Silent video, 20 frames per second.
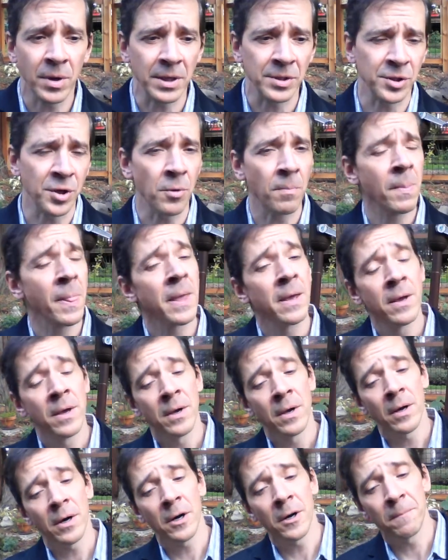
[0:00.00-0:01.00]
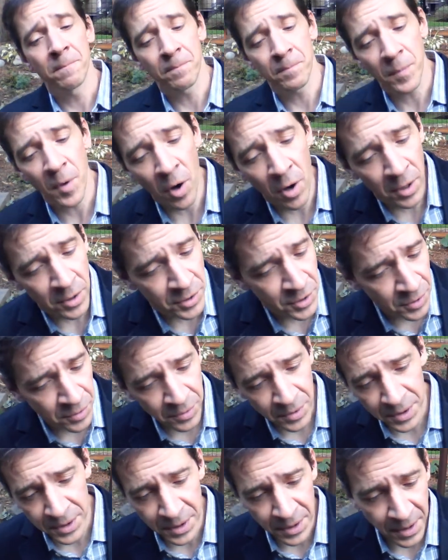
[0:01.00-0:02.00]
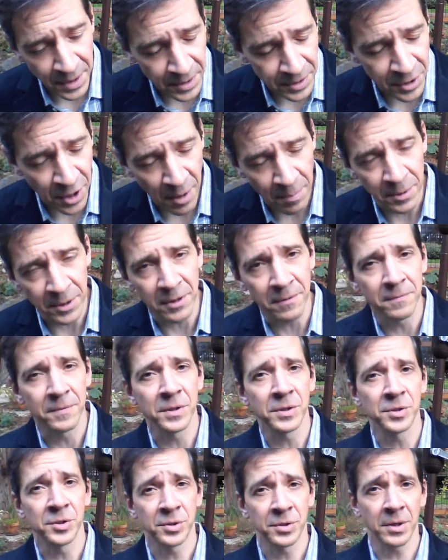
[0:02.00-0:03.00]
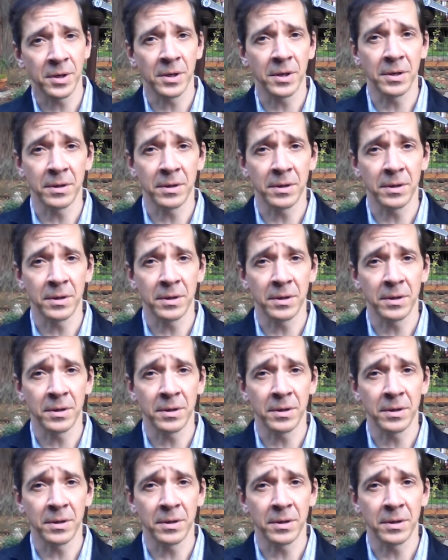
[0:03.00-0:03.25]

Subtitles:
So on to the topic of this